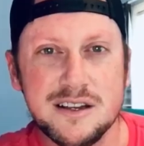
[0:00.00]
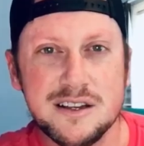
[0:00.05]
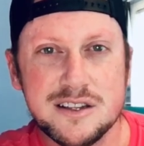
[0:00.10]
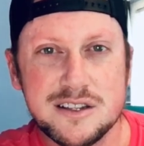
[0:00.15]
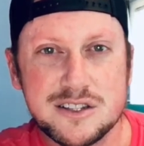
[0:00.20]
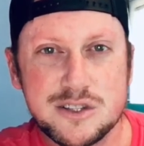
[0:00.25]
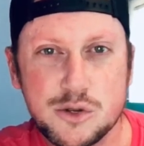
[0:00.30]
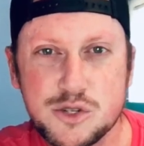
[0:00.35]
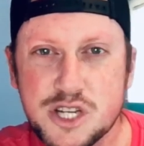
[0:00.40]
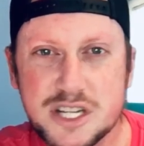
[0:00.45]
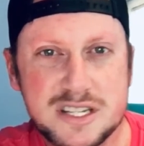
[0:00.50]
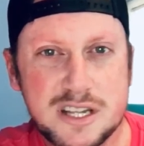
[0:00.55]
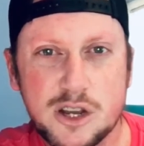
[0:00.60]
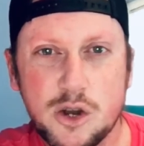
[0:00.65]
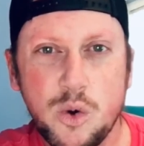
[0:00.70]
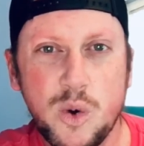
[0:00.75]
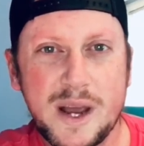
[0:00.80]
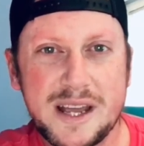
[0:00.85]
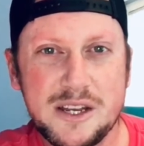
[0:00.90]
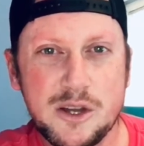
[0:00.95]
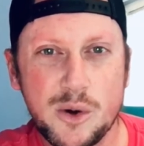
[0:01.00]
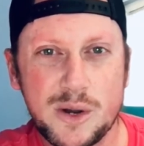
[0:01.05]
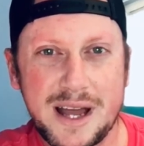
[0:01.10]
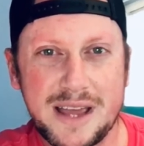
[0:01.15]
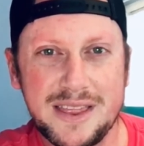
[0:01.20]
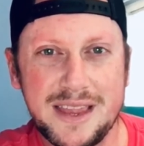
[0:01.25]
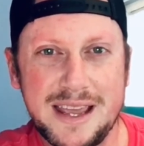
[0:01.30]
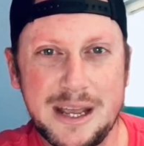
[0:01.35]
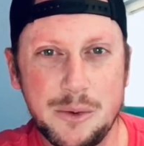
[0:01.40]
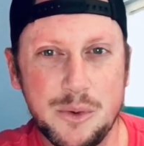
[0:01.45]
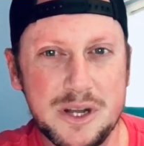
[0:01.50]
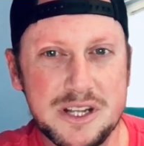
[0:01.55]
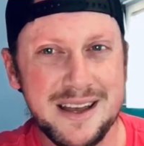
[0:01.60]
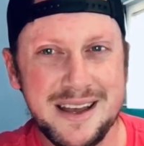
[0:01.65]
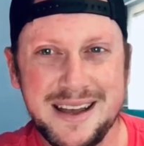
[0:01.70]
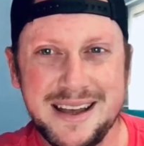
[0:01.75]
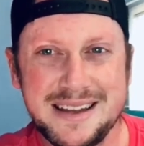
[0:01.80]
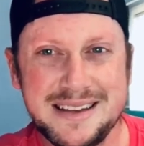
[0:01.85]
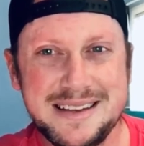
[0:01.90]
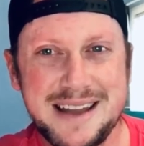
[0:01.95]
So just a quick note on language.
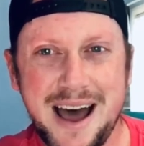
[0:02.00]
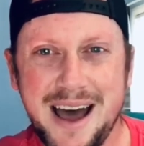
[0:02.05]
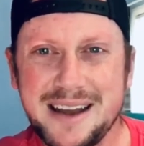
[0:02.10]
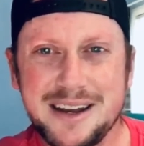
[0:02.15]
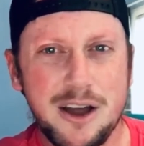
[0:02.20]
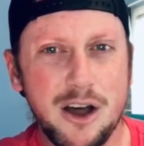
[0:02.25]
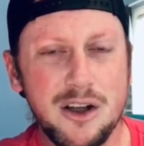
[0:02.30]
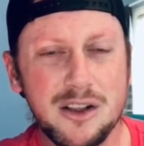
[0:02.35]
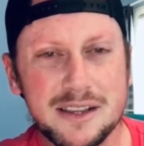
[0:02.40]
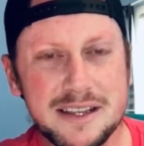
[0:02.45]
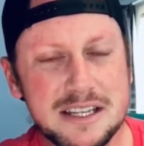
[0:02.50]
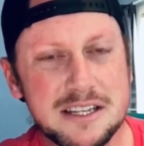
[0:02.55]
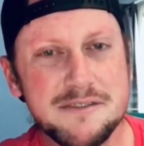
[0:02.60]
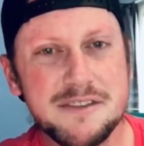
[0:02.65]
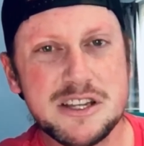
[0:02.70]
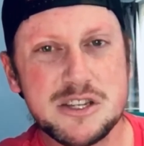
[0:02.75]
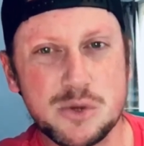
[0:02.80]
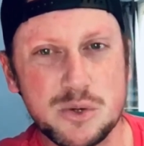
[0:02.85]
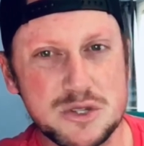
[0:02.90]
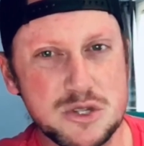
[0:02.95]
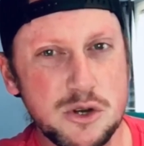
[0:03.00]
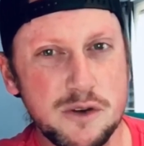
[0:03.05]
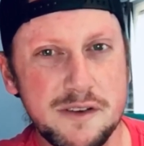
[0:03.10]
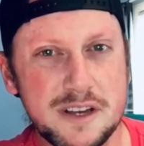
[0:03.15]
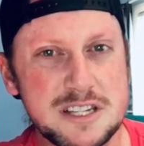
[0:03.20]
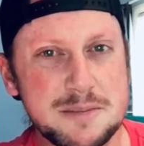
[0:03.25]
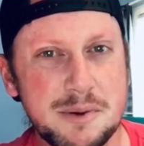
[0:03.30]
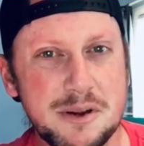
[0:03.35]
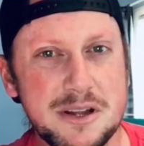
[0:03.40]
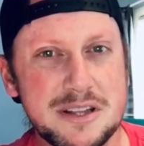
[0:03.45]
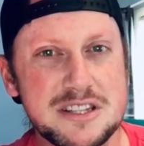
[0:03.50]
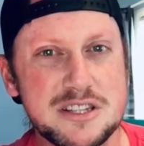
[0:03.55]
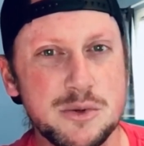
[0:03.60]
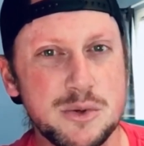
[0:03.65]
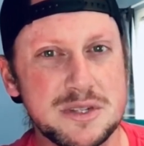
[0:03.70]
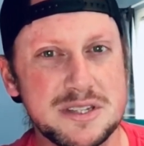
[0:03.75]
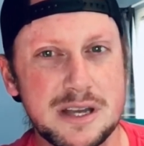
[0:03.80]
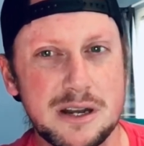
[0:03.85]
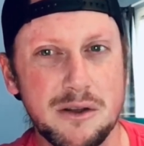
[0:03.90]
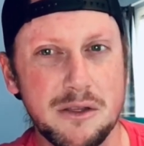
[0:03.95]
Not all individuals who have experienced
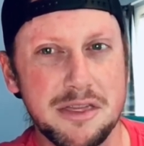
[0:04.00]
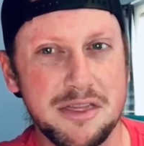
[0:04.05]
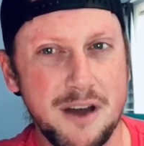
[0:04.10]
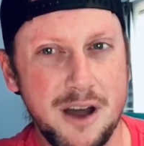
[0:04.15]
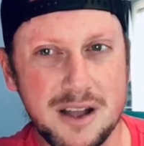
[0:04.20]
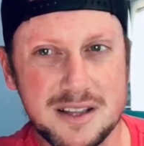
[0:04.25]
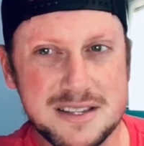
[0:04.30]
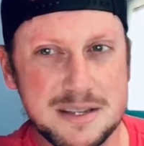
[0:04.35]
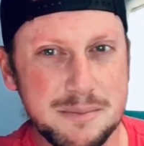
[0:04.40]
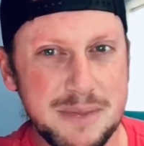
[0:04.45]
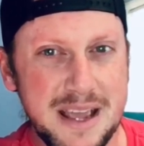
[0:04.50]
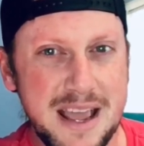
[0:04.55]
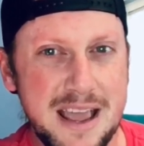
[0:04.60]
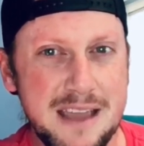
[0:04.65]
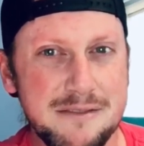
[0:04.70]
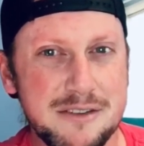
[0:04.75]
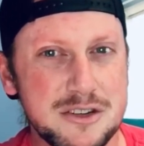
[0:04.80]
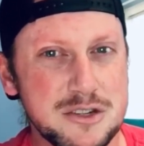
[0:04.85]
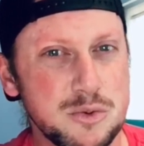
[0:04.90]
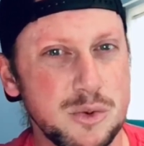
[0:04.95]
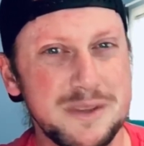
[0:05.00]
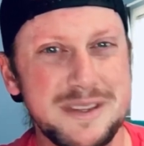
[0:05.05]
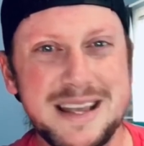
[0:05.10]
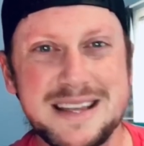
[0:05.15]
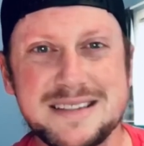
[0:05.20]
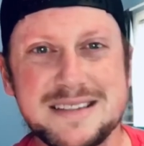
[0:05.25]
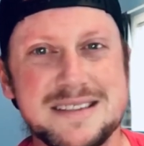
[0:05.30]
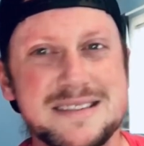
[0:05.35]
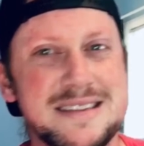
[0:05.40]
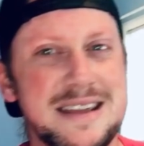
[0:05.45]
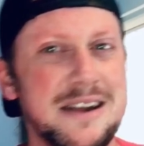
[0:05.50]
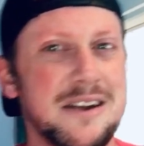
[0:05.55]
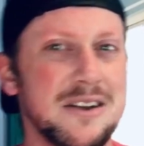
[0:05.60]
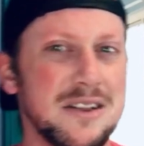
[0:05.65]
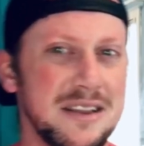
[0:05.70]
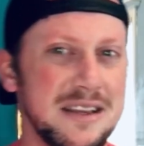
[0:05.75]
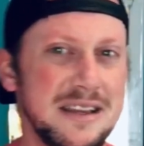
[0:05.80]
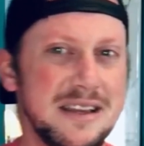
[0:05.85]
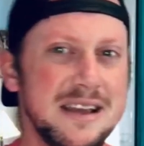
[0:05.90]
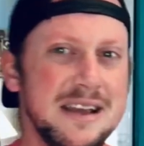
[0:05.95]
suicidal thoughts and behaviors will
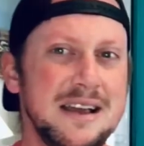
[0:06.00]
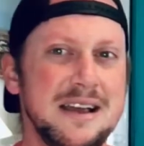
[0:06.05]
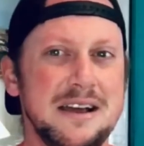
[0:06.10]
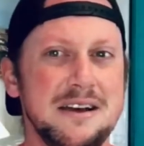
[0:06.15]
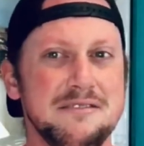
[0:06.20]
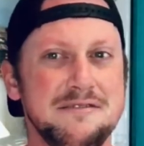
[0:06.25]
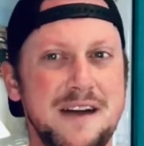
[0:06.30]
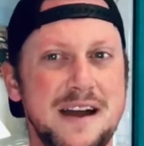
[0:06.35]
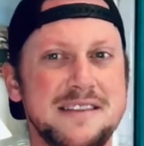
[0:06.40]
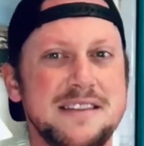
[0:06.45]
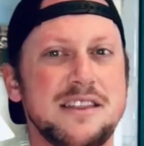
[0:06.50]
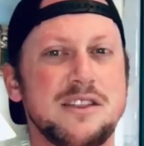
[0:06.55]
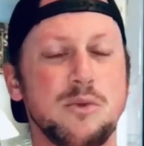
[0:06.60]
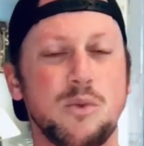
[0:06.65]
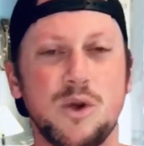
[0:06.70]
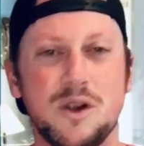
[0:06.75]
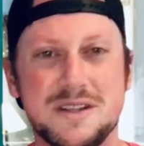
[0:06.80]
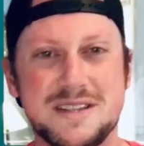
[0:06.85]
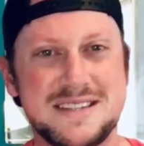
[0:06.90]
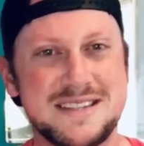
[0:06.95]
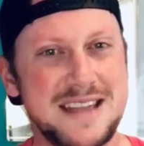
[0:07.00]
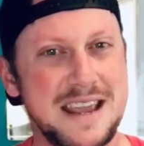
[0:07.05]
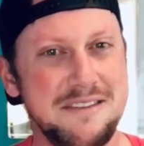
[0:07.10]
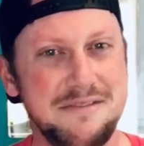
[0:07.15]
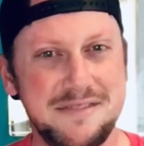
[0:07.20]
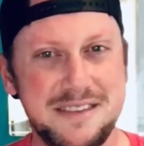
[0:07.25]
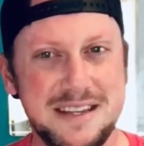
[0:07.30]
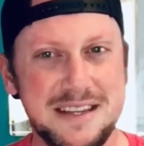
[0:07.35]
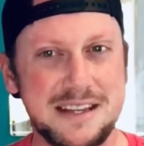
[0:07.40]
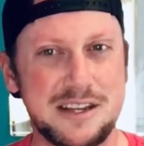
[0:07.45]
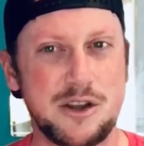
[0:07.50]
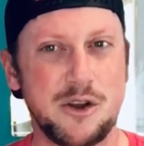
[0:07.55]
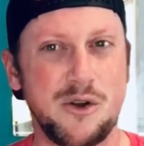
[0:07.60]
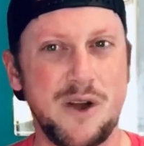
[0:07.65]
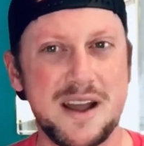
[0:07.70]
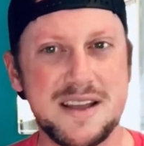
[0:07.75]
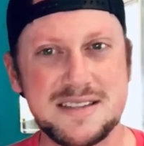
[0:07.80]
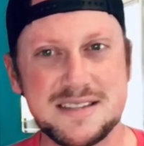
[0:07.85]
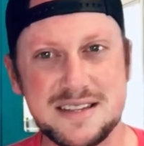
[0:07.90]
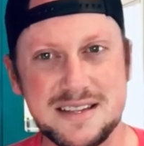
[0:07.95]
necessarily find that the words safety and
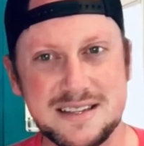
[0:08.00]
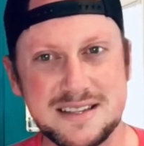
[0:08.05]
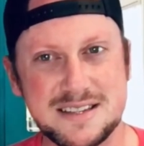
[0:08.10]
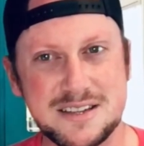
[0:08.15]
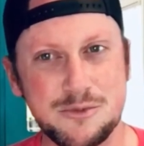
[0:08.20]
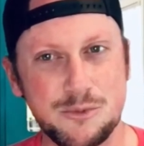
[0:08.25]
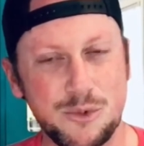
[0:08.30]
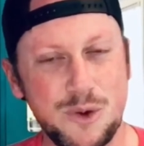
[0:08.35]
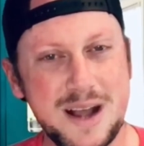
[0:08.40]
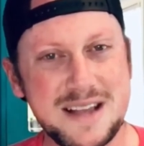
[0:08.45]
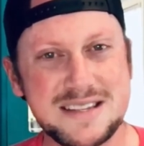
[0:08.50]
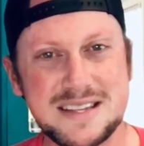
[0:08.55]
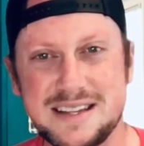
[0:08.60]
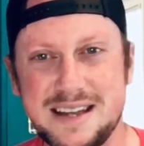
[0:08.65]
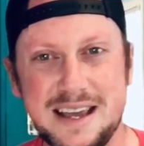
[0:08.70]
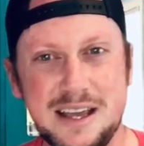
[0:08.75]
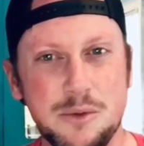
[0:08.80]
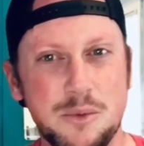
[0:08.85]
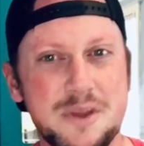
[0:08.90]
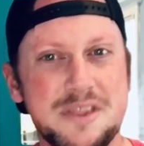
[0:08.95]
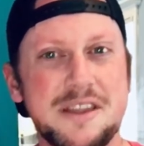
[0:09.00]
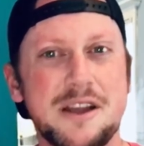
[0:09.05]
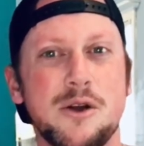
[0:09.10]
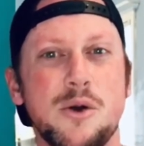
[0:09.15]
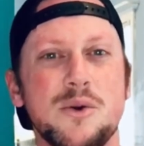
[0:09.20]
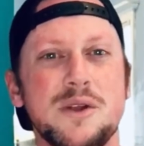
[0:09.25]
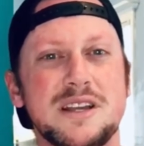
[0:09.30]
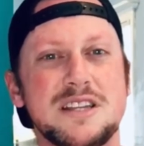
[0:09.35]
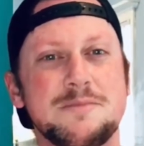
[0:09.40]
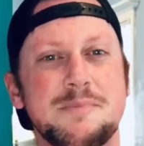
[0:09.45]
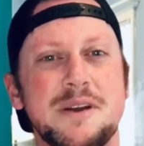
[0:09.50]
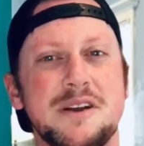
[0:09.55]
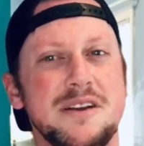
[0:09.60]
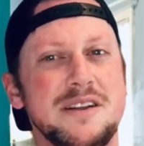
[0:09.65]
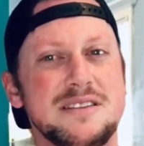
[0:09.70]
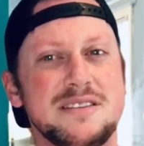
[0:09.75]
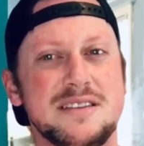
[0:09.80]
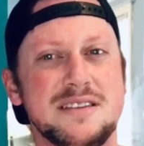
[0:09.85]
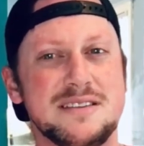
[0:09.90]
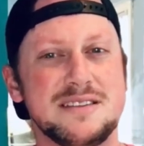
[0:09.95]
crisis resonate with their own
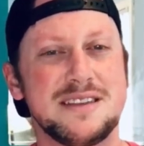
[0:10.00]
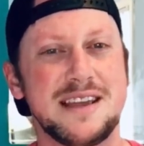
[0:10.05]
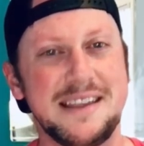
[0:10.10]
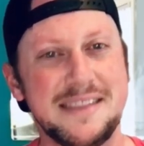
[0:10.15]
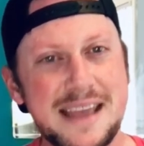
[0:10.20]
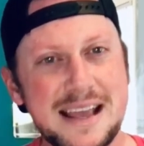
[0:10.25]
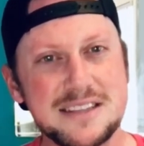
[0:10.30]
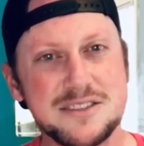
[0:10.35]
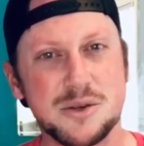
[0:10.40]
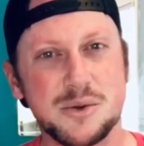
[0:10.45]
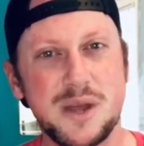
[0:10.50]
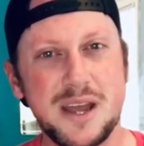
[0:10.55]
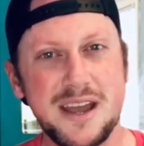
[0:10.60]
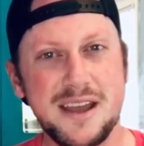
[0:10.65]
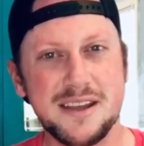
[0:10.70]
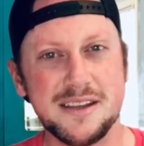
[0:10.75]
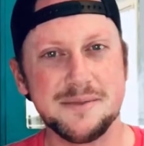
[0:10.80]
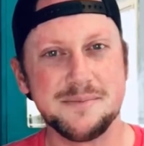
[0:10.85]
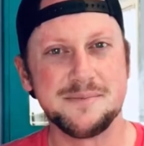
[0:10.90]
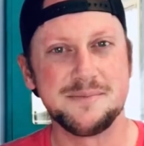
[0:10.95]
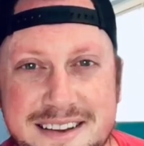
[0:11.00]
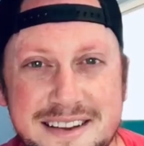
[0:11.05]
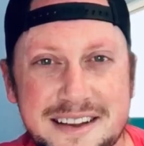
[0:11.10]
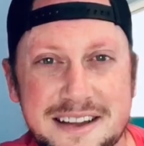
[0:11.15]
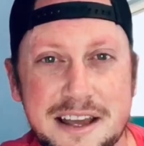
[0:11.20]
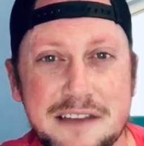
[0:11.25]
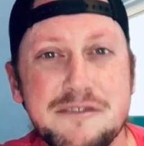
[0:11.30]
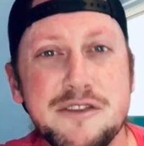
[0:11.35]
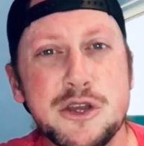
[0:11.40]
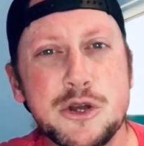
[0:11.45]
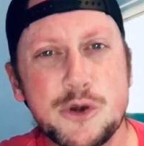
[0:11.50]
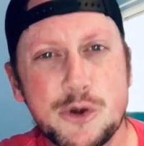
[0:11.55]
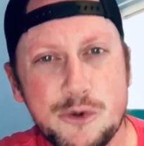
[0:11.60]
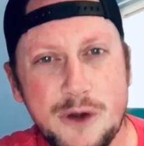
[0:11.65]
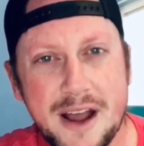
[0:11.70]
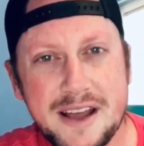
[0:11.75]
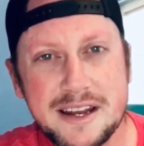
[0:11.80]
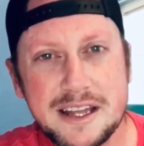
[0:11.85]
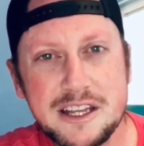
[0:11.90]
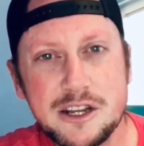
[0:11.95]
experiences, and that's okay. If you're
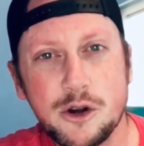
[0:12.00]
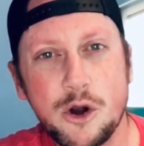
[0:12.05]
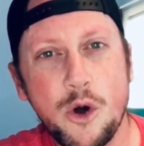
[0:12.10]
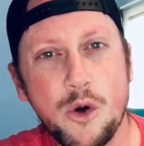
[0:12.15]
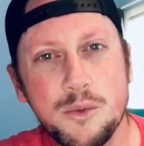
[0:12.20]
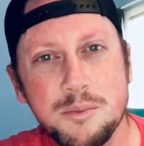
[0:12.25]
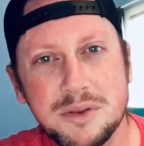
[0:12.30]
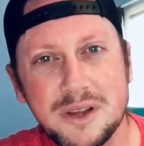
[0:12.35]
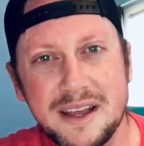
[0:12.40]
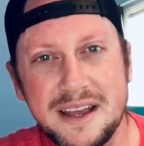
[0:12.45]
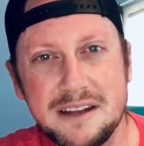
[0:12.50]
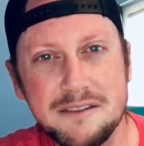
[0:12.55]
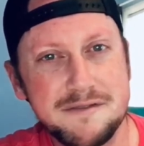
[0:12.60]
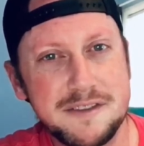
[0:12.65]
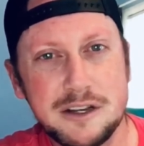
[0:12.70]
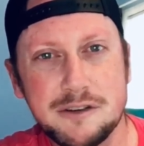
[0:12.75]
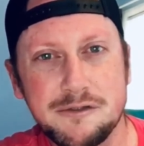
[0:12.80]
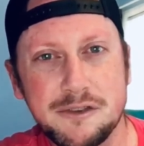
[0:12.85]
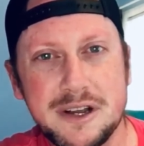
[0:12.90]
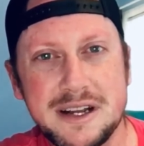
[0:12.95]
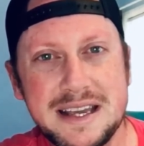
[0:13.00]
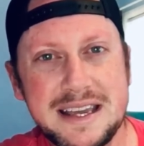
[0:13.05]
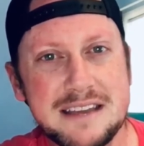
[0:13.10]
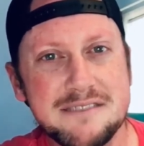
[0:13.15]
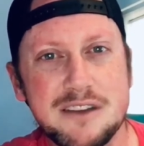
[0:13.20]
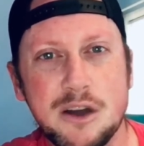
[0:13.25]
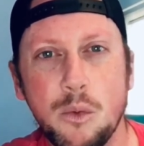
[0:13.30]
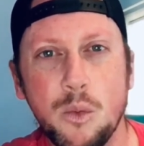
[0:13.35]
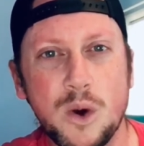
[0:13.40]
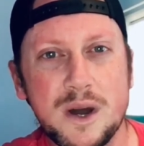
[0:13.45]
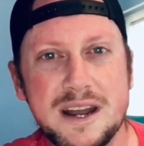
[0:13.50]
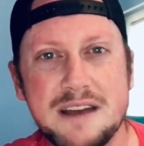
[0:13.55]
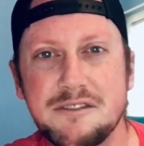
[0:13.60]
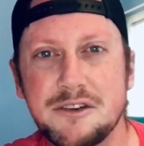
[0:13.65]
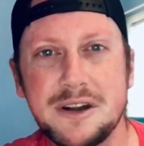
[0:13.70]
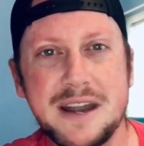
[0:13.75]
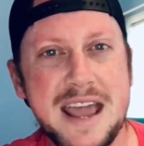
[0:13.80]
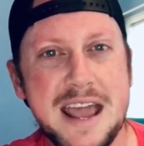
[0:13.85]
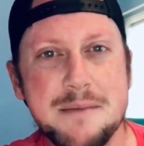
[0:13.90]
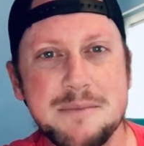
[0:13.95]
writing your own plan, feel free to give it whatever
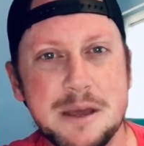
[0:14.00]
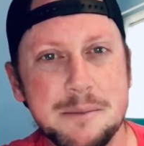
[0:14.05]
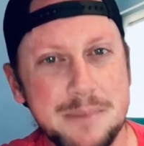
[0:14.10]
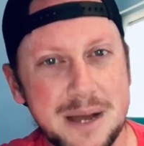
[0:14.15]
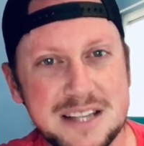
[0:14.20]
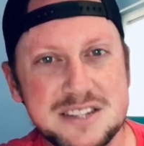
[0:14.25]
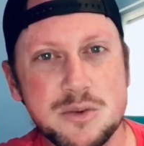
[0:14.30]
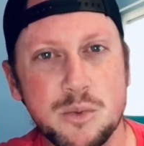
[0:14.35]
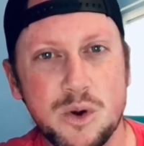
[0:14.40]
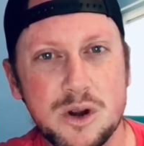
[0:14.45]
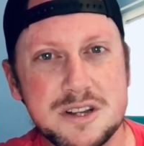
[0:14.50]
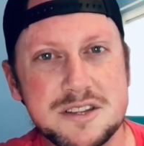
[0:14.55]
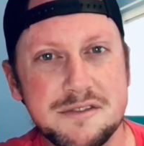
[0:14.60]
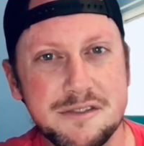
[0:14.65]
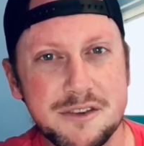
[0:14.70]
name that best works for